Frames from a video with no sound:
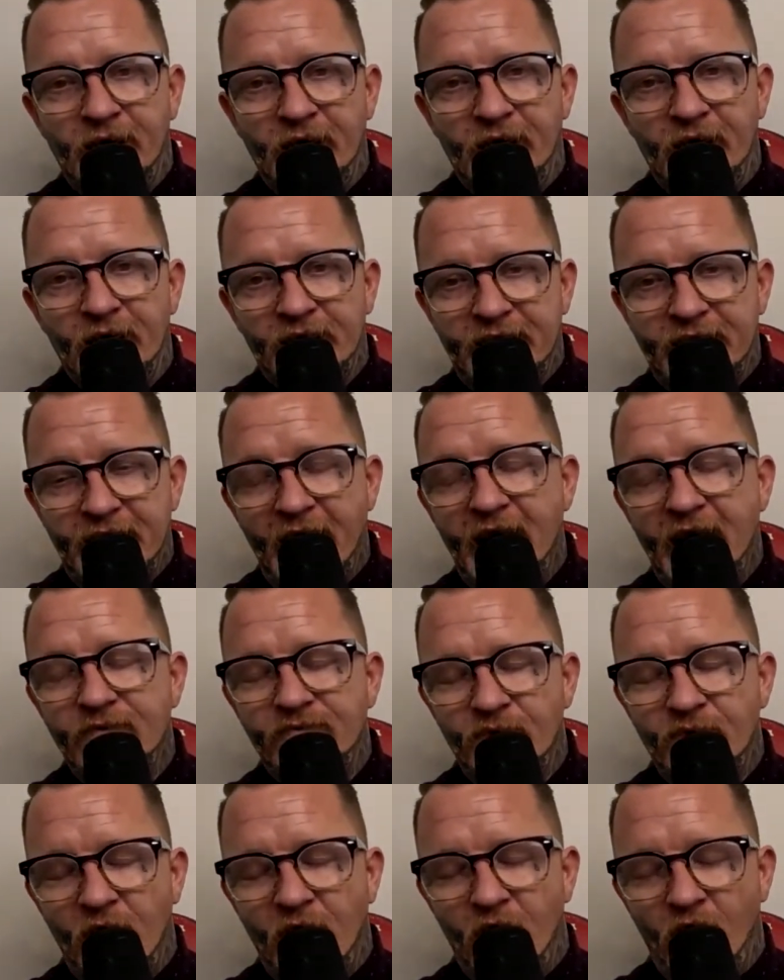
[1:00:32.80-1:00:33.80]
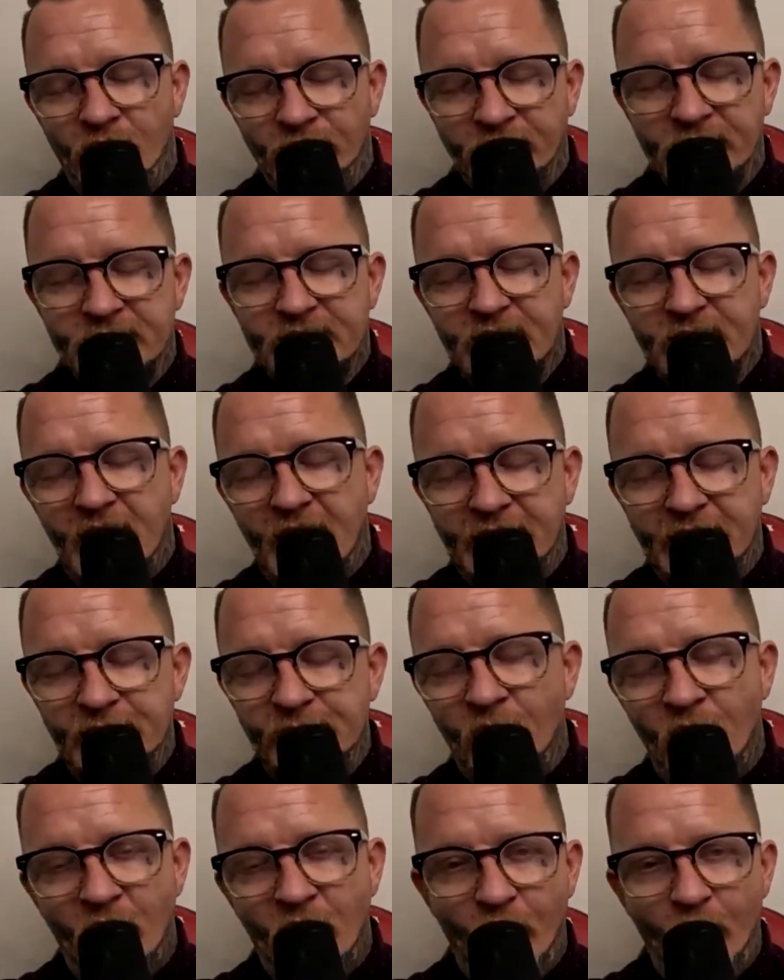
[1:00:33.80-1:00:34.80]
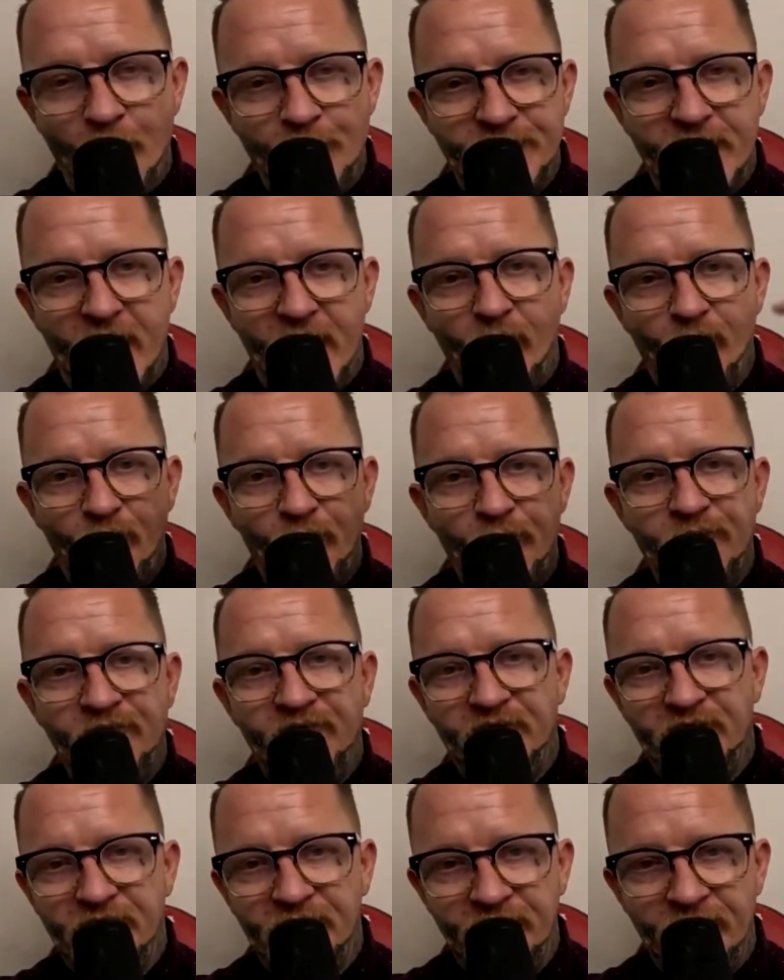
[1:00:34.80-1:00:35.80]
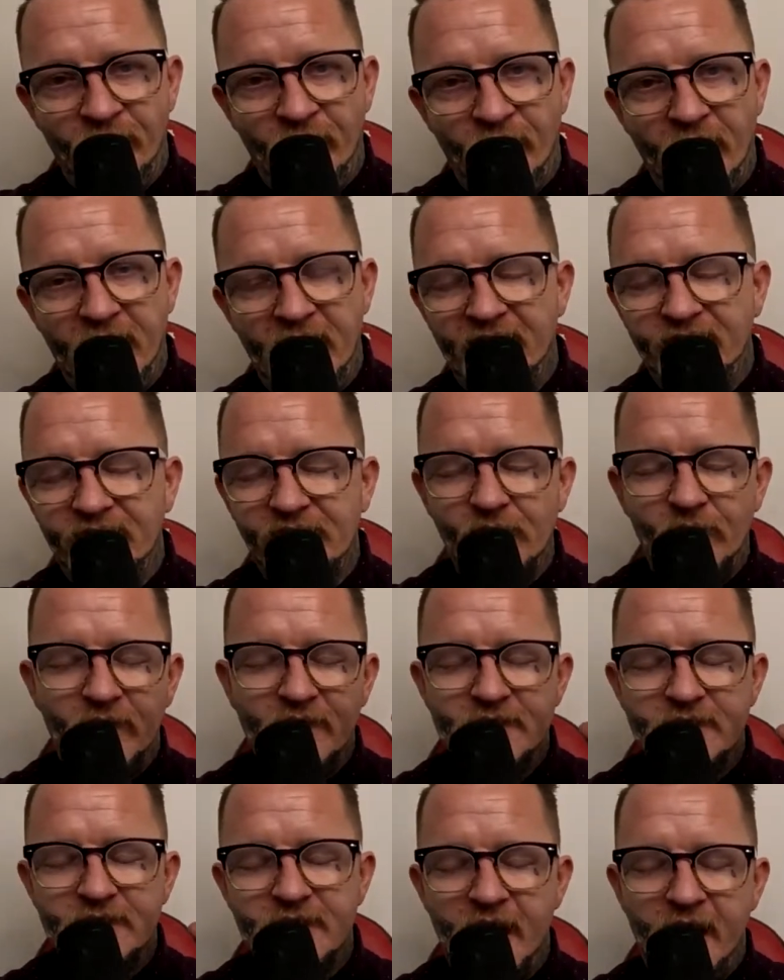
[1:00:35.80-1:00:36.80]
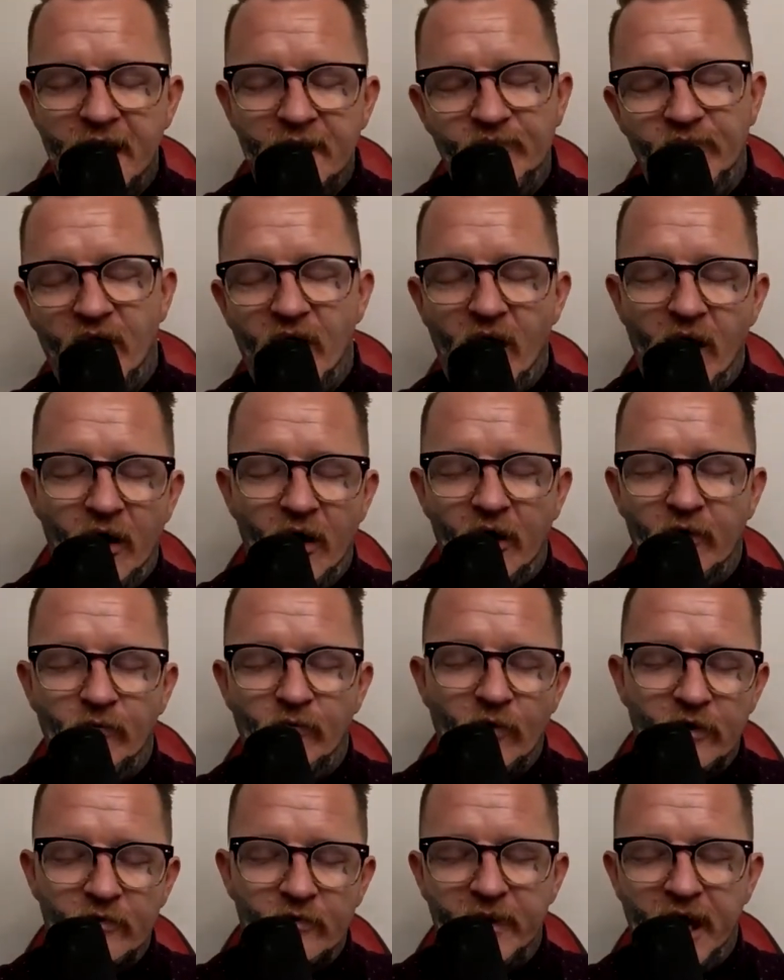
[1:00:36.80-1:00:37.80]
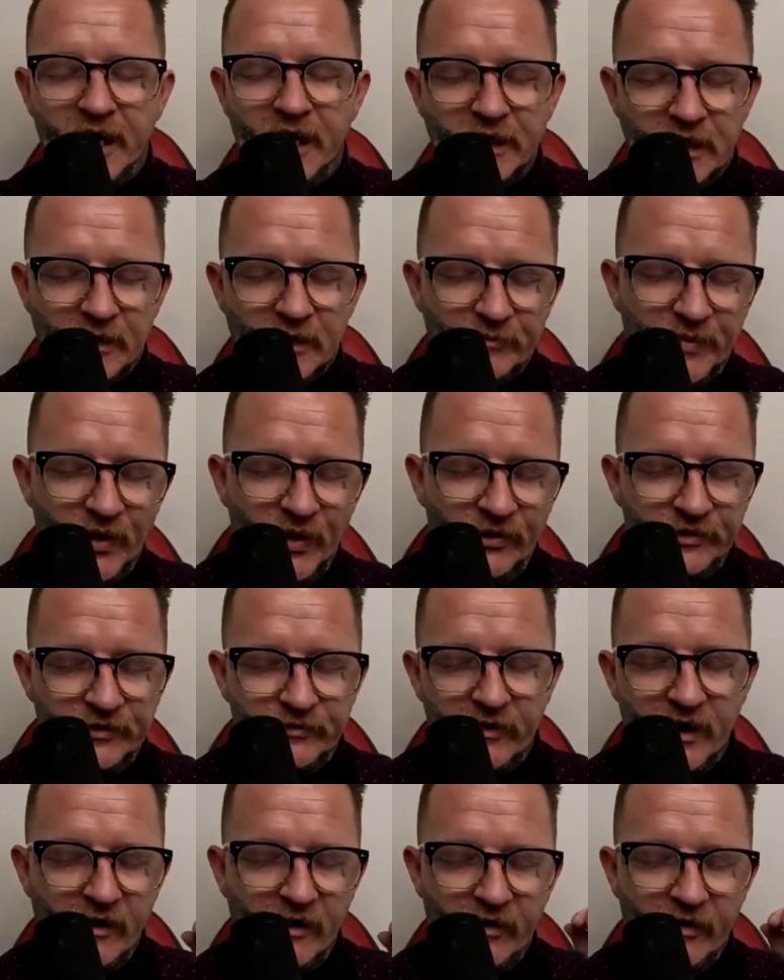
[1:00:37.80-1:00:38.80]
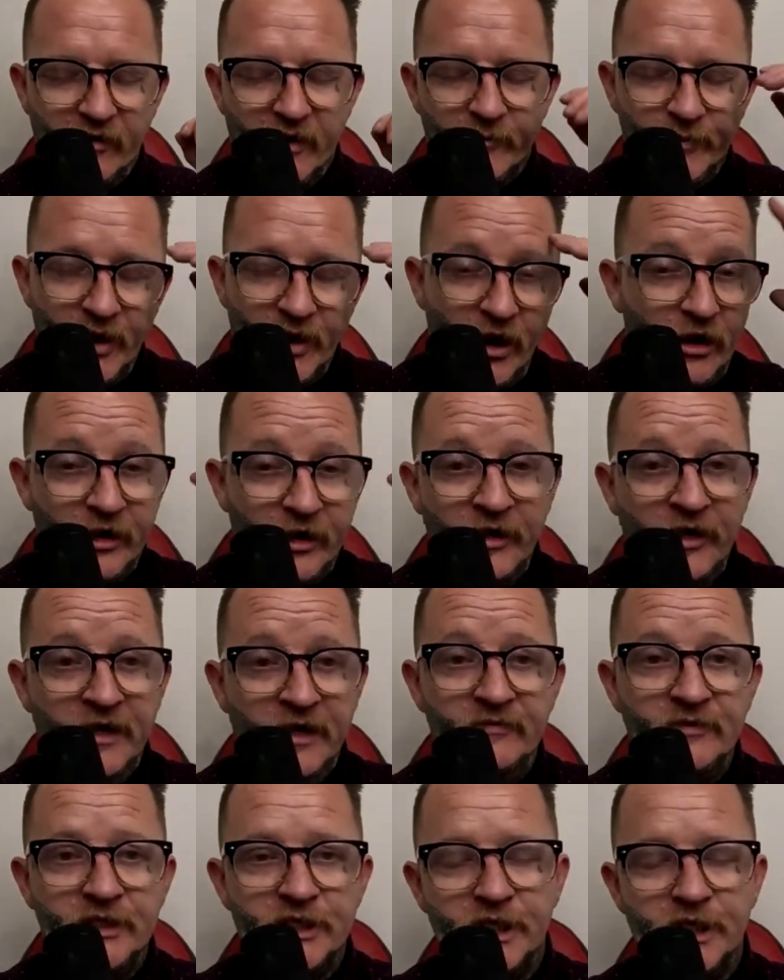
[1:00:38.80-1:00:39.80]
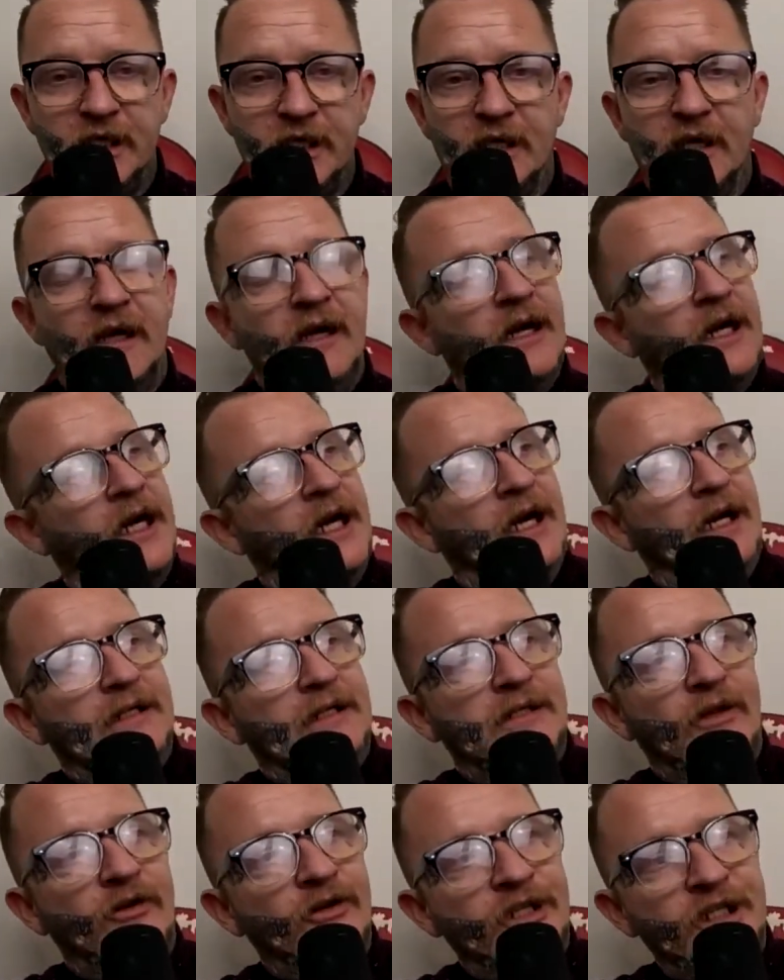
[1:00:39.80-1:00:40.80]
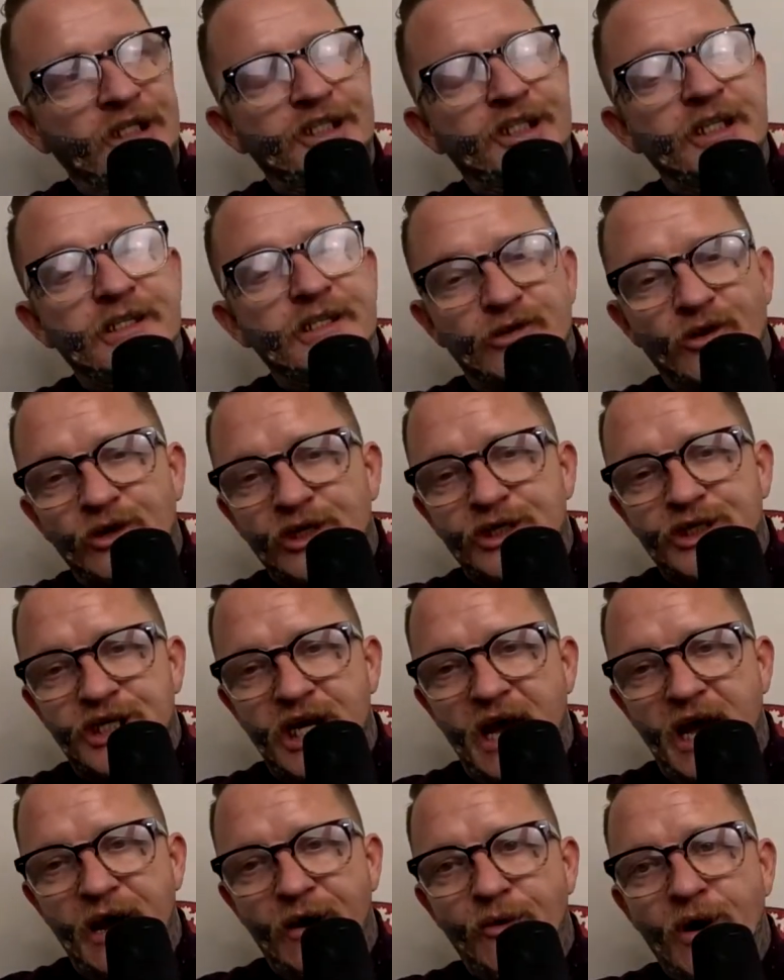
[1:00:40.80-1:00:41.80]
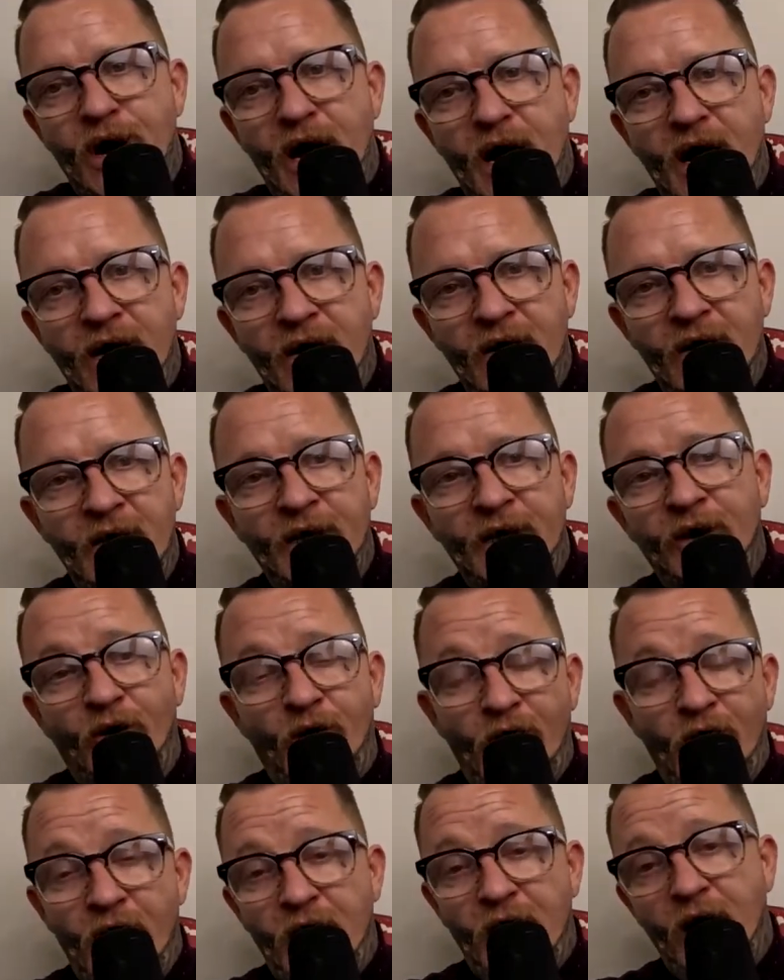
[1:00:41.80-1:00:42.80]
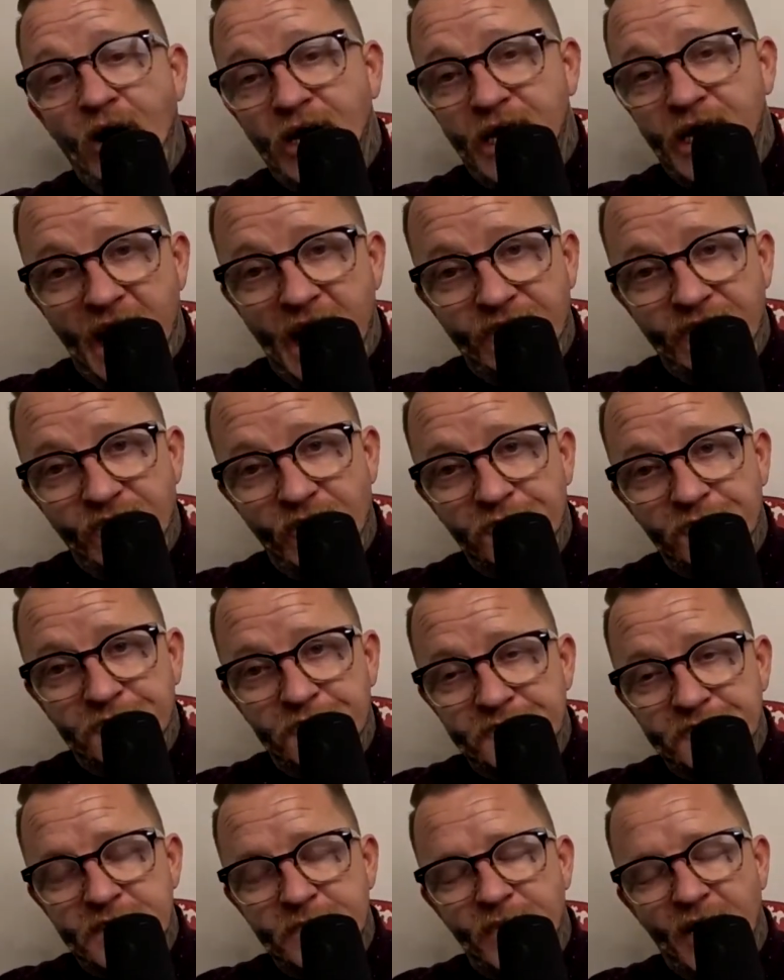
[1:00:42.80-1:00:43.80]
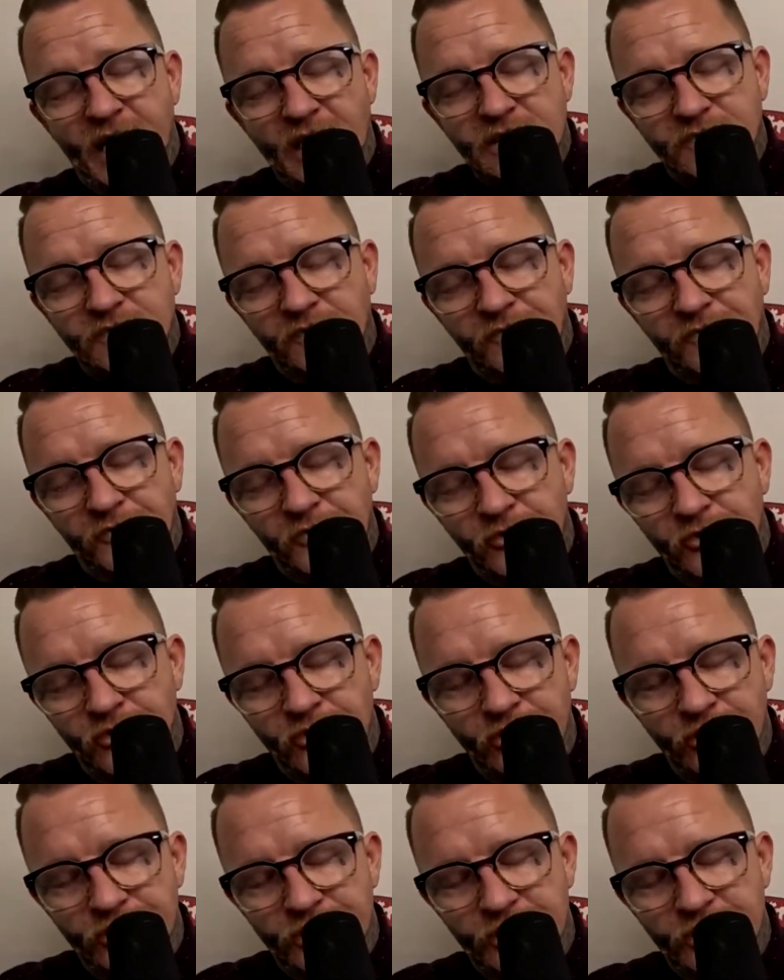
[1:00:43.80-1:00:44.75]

gave the homeless lady my hotel room for the night. Everyone's saying, bro, what about your bond? Rah, rah, rah." But I don't give a shit. As long as she's got a shower, I gave her $50 for food,